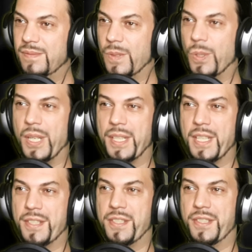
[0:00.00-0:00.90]
Well, I
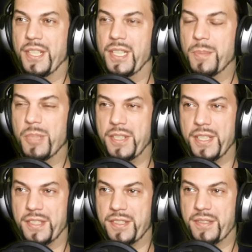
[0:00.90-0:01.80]
guess his delivery
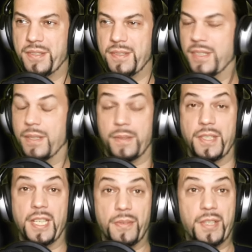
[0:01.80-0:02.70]
is, uh,
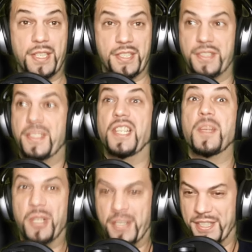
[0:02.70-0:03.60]
delivery is
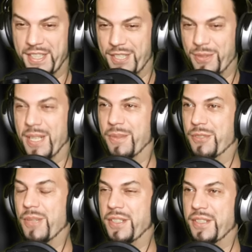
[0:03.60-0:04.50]
deliberate. That's what I was
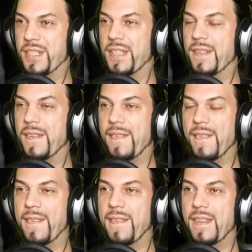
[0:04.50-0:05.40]
trying to say. Everything will
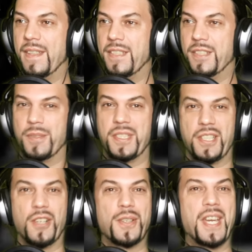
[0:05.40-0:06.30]
be ready. You know,
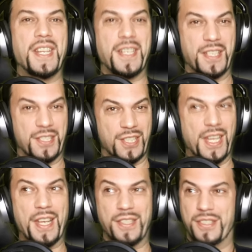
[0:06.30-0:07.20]
he's elongating his
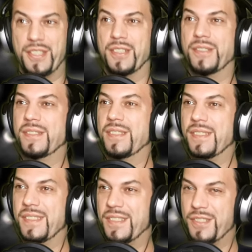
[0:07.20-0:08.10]
lines, you know,
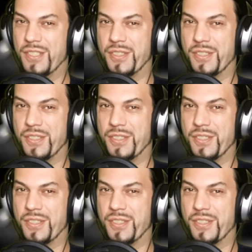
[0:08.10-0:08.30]
just